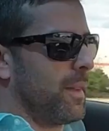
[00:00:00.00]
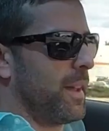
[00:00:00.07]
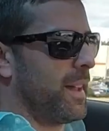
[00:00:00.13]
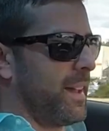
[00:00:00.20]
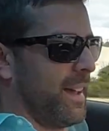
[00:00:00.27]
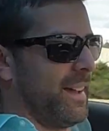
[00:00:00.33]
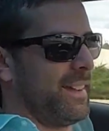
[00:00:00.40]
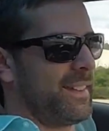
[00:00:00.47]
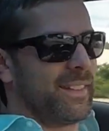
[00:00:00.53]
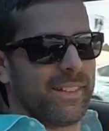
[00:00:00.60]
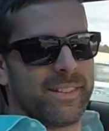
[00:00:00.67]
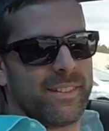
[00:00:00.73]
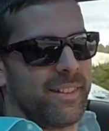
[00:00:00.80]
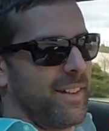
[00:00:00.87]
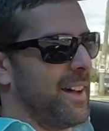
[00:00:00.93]
Hey guys,
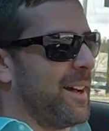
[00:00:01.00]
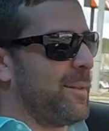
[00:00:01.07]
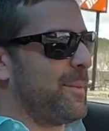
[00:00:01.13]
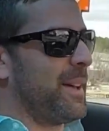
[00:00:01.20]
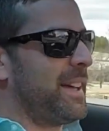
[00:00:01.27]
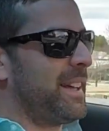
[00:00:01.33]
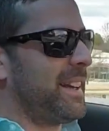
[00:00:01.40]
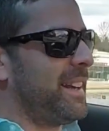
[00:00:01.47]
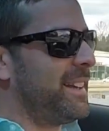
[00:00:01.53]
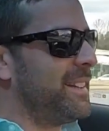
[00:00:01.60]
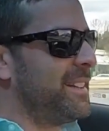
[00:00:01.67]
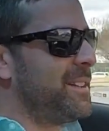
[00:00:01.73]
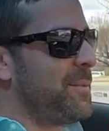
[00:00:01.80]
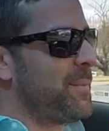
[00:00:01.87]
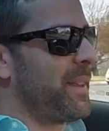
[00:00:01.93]
I'm Eddie,
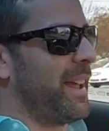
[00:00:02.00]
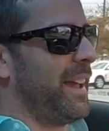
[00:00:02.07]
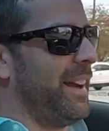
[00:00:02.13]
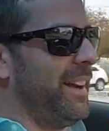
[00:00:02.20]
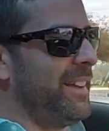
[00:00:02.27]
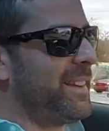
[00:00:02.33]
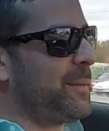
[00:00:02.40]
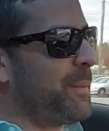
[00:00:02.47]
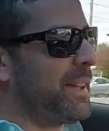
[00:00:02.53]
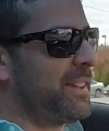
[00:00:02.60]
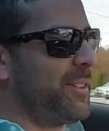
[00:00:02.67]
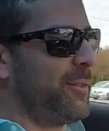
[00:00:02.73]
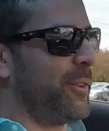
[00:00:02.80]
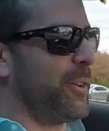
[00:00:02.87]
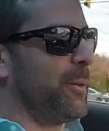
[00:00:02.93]
and nothing makes
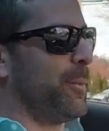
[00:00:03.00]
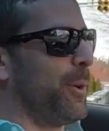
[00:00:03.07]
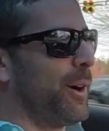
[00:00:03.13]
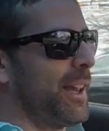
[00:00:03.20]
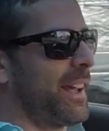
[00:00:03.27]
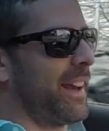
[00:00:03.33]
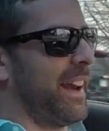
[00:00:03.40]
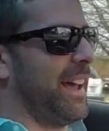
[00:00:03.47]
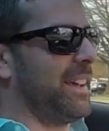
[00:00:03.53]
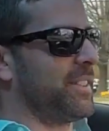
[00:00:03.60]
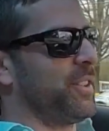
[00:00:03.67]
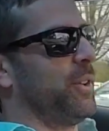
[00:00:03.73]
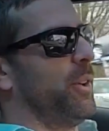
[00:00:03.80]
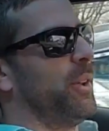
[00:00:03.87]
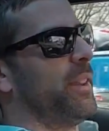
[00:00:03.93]
you feel more like an
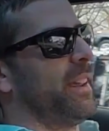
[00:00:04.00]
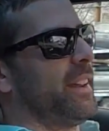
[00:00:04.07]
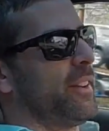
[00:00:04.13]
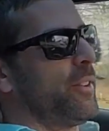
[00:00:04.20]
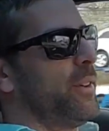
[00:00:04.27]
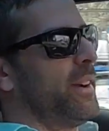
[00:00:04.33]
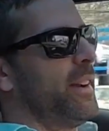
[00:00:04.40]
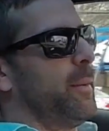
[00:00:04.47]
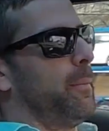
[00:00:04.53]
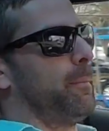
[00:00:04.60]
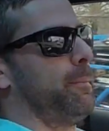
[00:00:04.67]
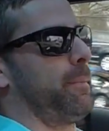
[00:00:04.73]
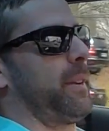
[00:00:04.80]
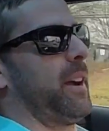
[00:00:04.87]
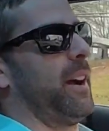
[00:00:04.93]
asshole than going to
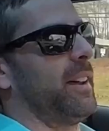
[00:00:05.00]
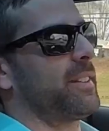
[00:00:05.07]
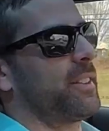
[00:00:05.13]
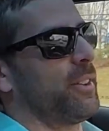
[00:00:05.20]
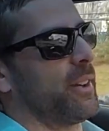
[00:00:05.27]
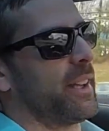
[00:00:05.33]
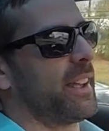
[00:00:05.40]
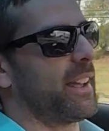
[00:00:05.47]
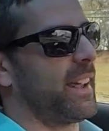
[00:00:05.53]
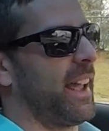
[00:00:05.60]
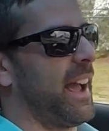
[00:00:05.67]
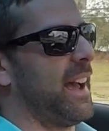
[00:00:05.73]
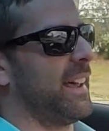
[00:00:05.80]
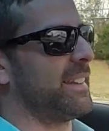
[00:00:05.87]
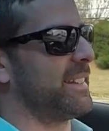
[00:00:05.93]
Costco to get
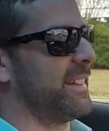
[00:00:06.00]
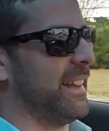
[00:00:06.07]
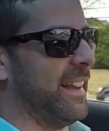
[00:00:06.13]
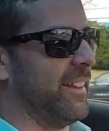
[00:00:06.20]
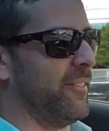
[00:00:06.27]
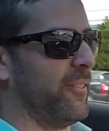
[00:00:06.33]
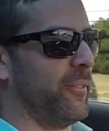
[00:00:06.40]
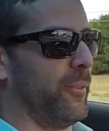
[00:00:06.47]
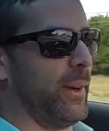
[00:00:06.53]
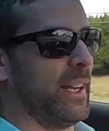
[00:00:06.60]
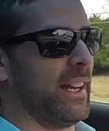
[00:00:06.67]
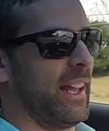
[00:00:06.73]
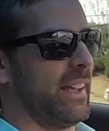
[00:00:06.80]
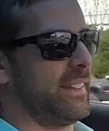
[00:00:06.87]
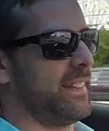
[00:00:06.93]
gas and then
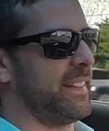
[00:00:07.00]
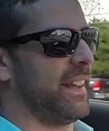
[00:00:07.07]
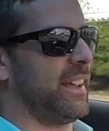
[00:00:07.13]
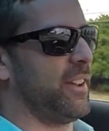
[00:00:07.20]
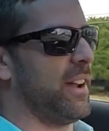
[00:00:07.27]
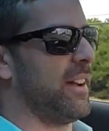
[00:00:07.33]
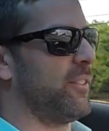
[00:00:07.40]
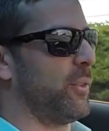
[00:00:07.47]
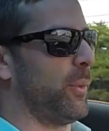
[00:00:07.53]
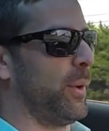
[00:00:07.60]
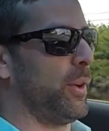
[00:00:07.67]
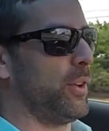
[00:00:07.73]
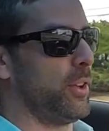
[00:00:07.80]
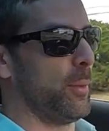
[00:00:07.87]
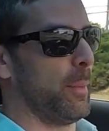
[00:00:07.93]
realizing that you haven't
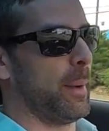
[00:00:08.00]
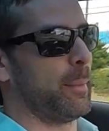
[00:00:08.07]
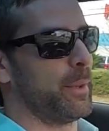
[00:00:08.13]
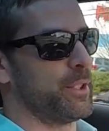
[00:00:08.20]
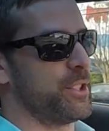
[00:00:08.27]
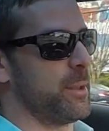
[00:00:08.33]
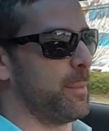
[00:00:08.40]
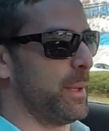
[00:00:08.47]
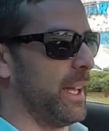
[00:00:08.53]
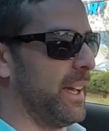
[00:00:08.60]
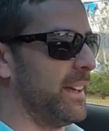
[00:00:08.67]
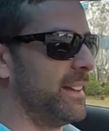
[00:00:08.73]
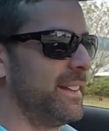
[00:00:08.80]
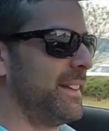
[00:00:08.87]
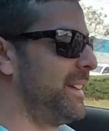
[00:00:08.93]
renewed your membership
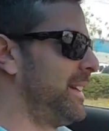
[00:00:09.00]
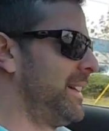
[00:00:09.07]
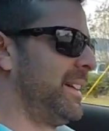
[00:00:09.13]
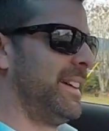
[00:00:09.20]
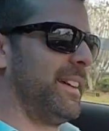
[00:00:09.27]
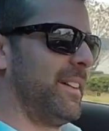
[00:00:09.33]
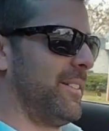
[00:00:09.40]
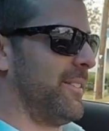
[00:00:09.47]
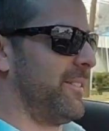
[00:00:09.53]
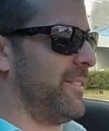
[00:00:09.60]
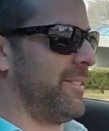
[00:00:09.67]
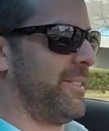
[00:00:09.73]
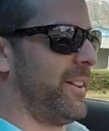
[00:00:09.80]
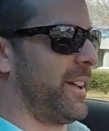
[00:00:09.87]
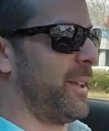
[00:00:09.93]
yet.
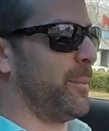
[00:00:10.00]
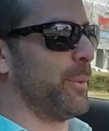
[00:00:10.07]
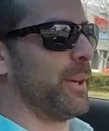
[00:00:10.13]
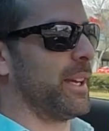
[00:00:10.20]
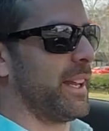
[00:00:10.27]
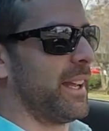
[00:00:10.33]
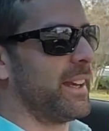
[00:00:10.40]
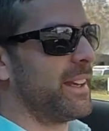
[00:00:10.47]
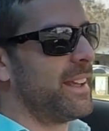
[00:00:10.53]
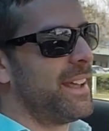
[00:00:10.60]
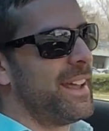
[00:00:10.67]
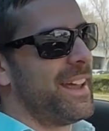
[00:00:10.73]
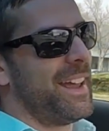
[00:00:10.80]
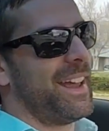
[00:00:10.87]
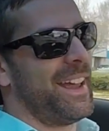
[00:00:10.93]
Fucking brilliant.
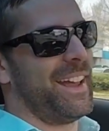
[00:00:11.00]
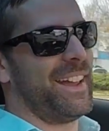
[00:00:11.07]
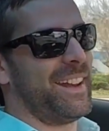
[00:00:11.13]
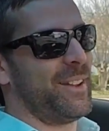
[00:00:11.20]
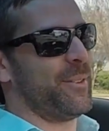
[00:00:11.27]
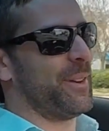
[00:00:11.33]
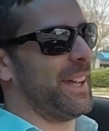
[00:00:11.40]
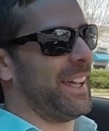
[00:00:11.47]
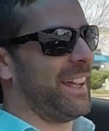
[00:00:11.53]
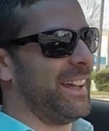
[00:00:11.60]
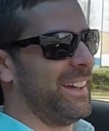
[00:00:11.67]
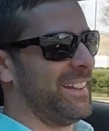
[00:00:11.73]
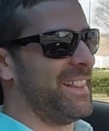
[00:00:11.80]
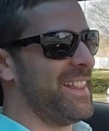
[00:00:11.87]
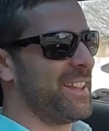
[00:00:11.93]
Anyway,
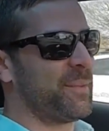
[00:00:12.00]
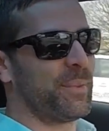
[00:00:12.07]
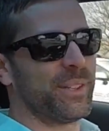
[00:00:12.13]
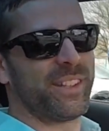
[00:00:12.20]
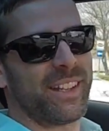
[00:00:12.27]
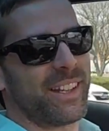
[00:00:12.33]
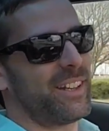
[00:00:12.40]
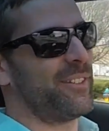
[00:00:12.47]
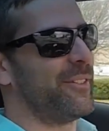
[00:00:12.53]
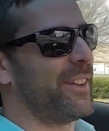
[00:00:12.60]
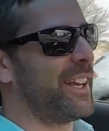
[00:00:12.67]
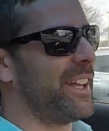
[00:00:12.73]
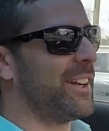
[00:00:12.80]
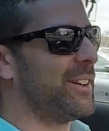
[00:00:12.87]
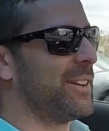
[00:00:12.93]
this particular
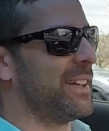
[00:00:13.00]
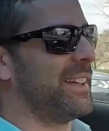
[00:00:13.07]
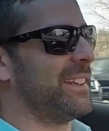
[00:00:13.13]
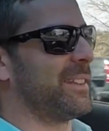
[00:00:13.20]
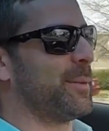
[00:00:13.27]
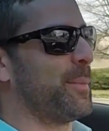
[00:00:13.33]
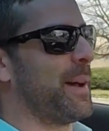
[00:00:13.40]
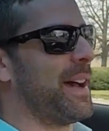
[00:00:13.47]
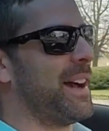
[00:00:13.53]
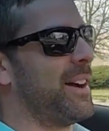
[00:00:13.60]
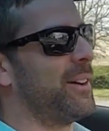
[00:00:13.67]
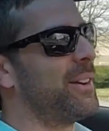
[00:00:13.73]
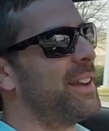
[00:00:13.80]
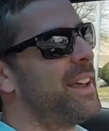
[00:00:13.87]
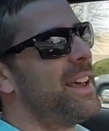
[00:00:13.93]
video is
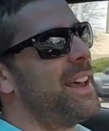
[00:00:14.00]
about